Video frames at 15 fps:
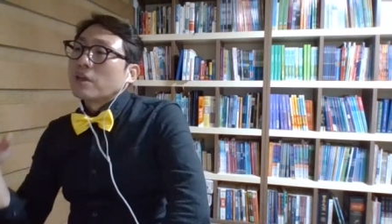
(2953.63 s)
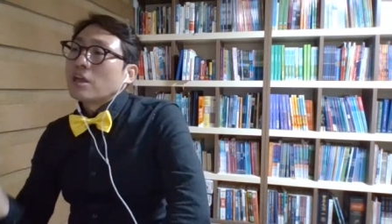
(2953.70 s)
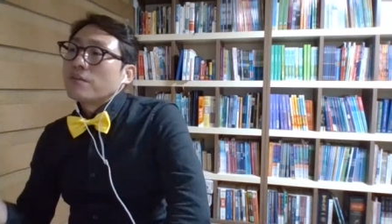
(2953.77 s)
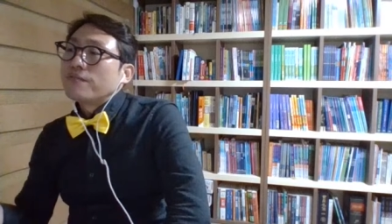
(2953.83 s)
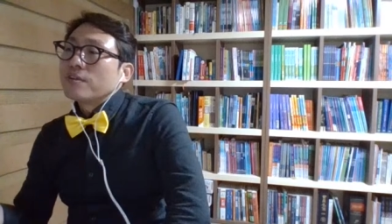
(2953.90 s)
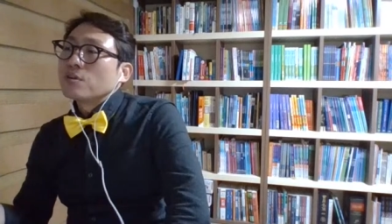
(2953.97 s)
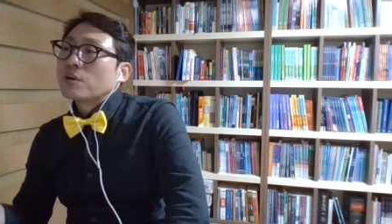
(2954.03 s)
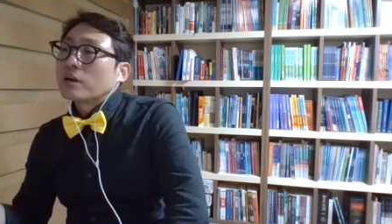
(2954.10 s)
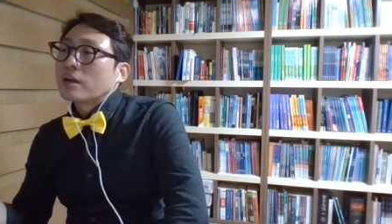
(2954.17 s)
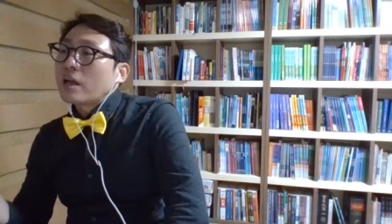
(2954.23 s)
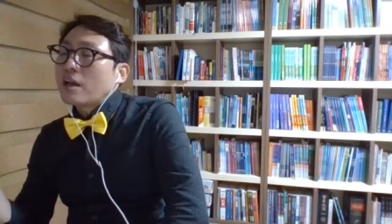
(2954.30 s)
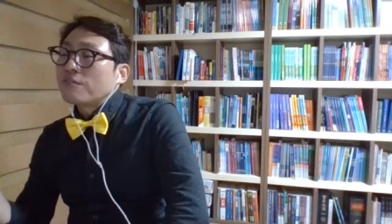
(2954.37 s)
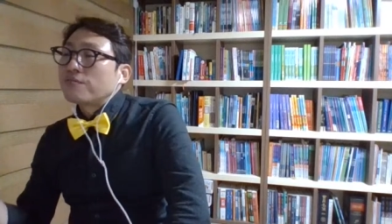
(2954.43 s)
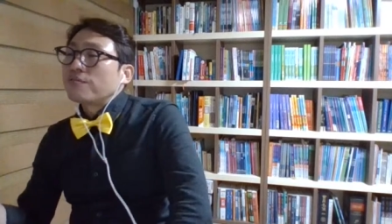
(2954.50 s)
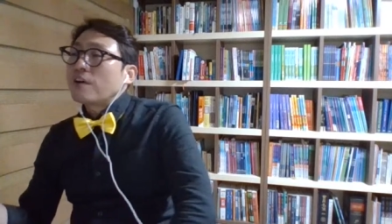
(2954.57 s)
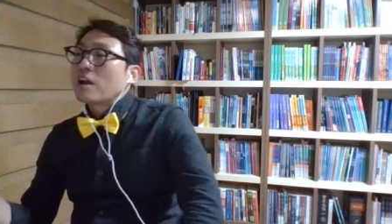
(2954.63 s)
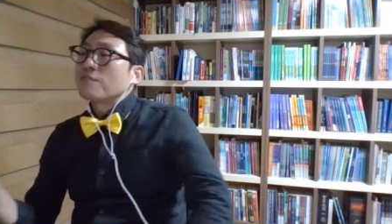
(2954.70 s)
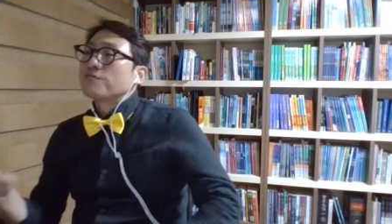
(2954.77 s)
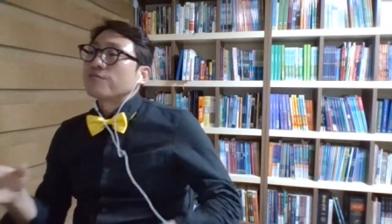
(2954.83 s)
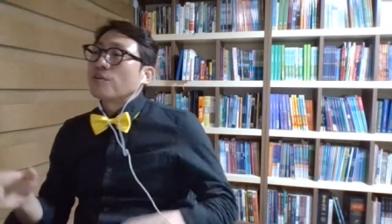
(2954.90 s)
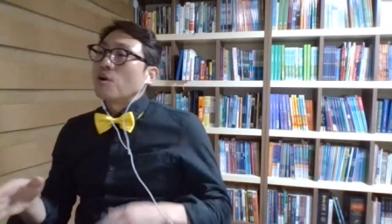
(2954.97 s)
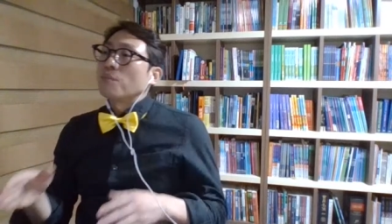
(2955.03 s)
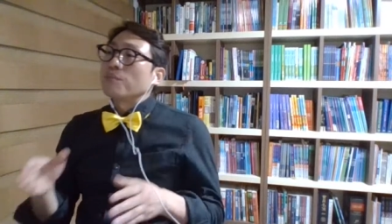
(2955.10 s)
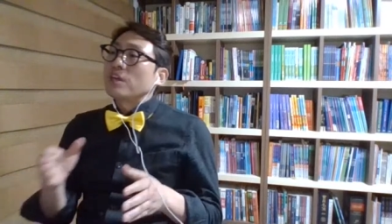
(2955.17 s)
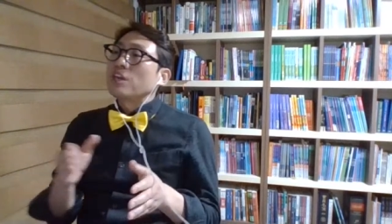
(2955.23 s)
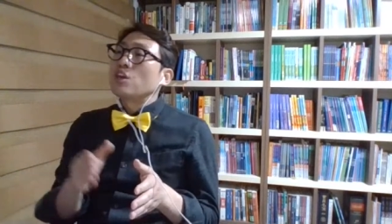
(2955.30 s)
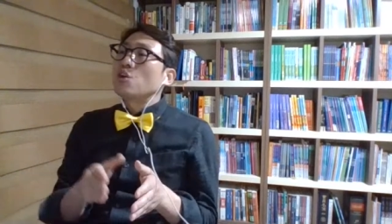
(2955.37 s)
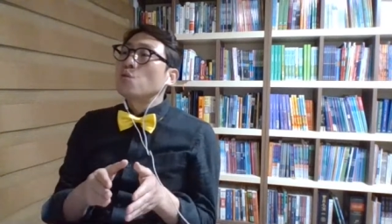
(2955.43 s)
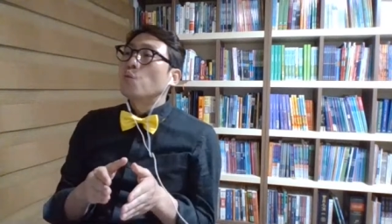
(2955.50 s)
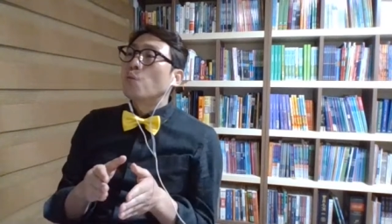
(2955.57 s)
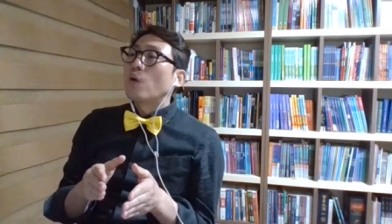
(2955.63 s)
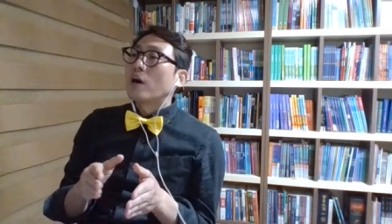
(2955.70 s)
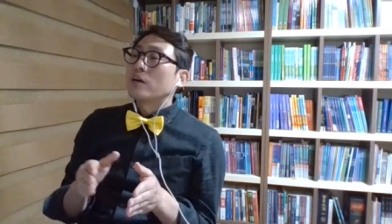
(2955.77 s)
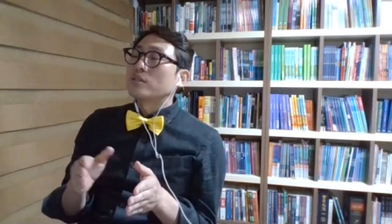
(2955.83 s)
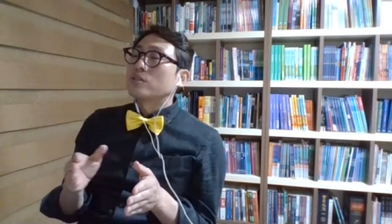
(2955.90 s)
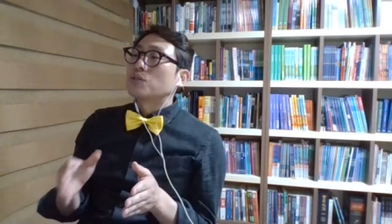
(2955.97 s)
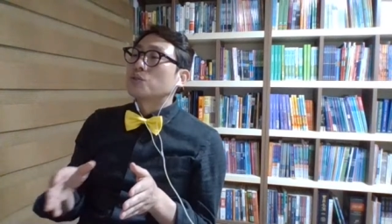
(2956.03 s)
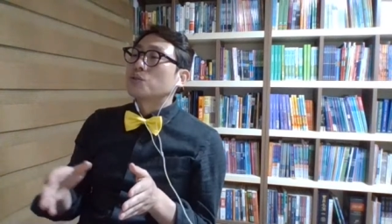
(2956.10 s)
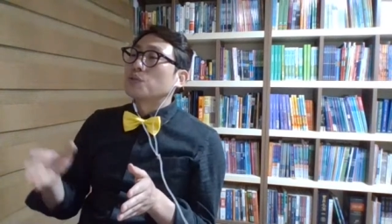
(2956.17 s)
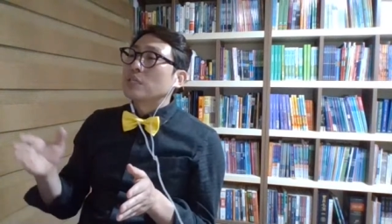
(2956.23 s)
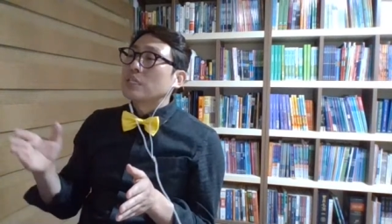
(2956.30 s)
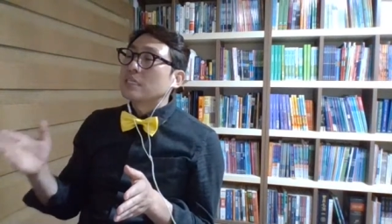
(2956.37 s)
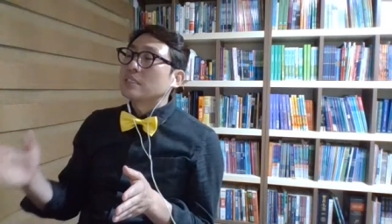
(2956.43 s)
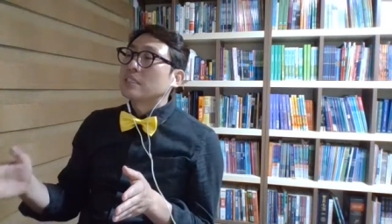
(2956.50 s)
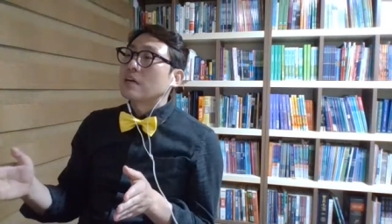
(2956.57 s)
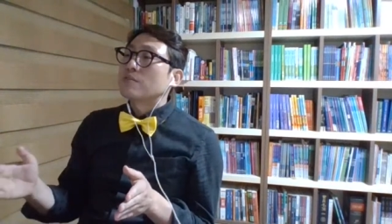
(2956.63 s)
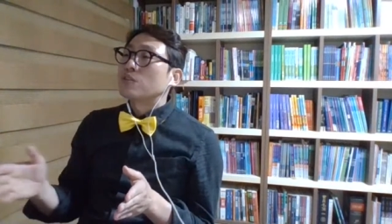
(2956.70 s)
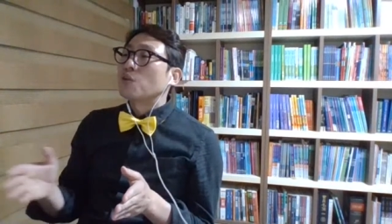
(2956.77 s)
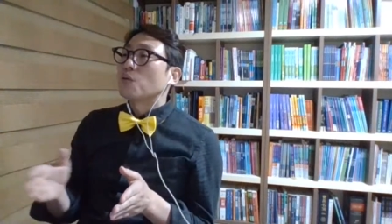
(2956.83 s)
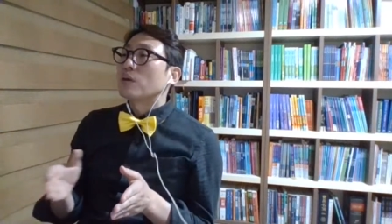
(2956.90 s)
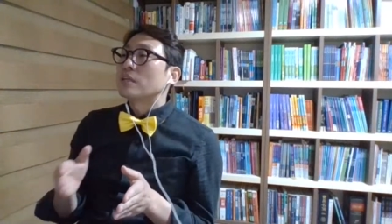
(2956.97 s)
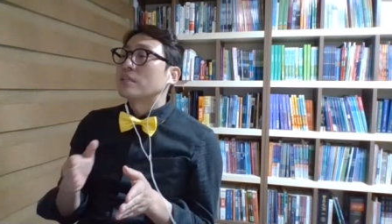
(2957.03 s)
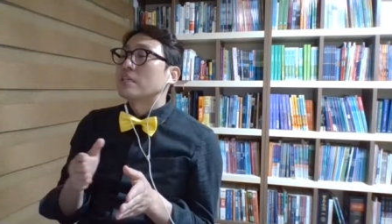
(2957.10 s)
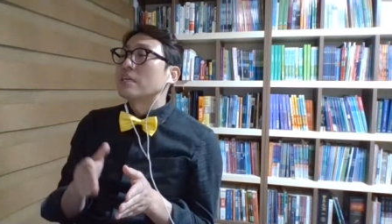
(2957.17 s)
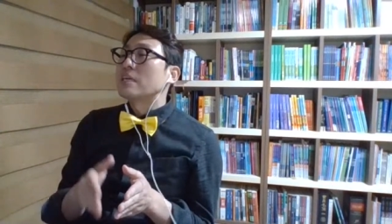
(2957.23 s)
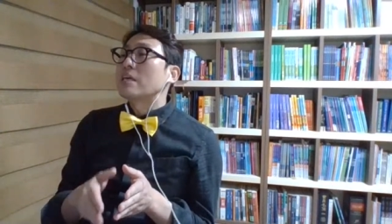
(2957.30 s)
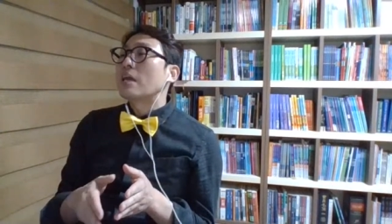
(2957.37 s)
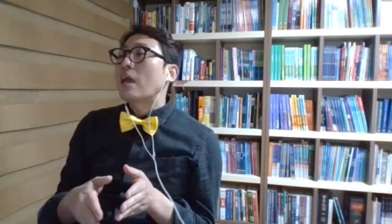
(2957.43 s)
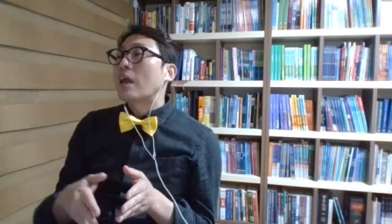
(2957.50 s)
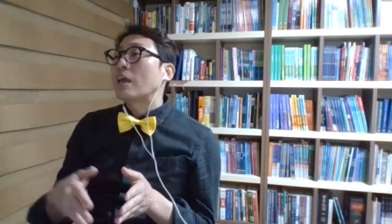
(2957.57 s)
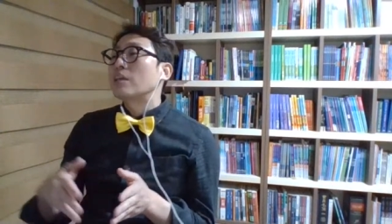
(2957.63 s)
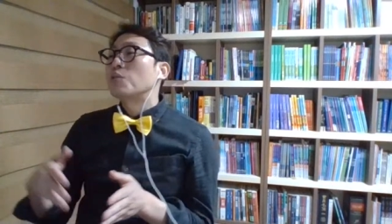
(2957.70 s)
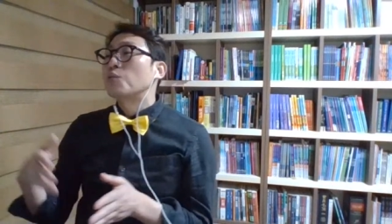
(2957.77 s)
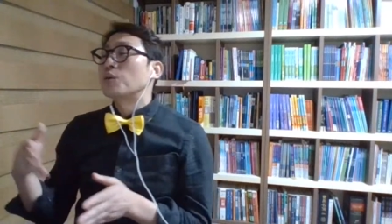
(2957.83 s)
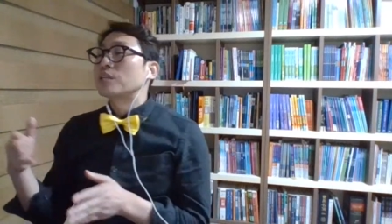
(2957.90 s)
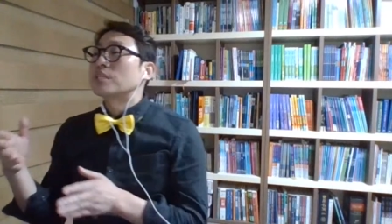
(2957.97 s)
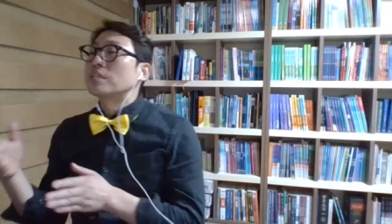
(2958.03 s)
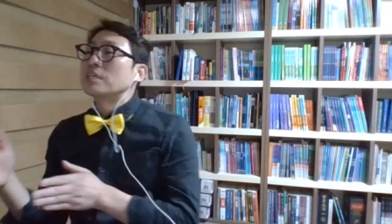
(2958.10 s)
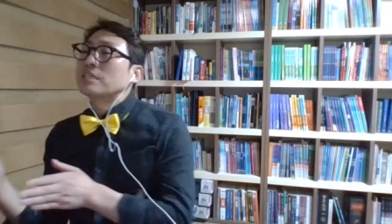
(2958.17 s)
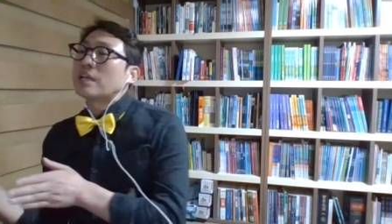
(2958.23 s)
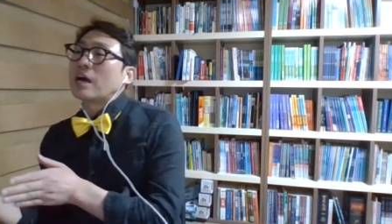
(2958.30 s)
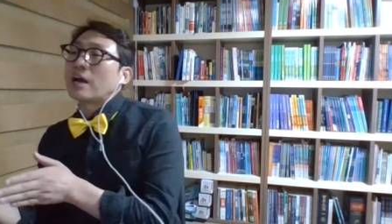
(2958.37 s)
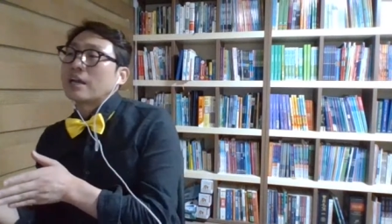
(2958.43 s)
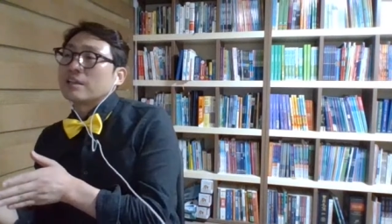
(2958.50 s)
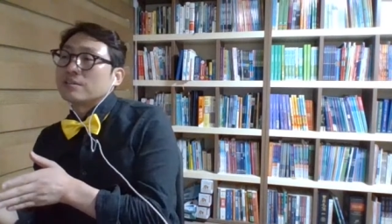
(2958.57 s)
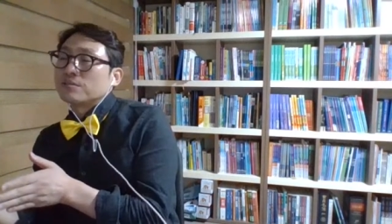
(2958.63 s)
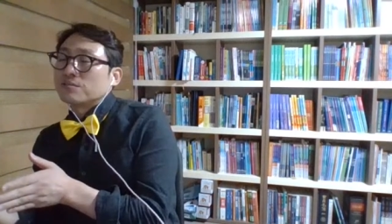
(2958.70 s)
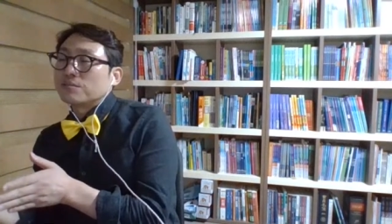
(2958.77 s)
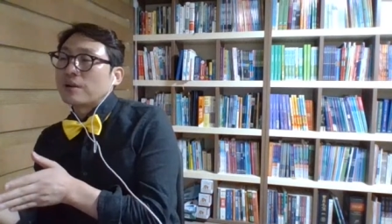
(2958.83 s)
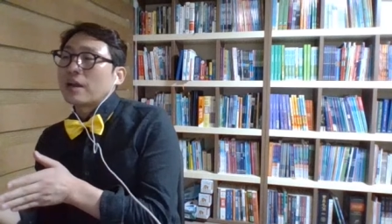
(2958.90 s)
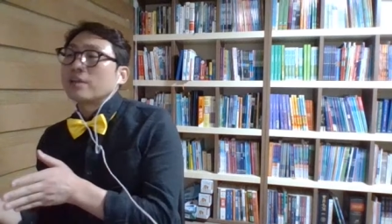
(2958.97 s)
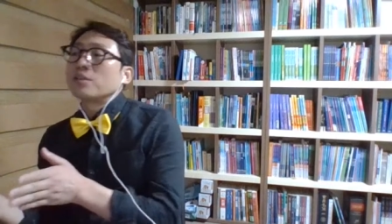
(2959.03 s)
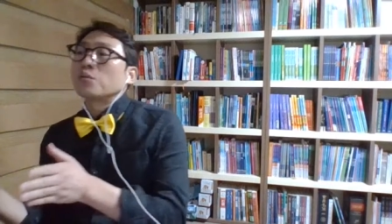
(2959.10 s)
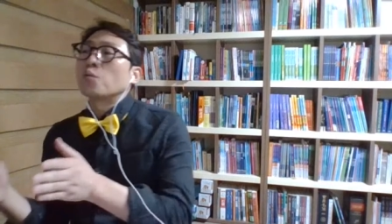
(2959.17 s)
if you got an F5 from E1 to E7 or D8 or D9, right?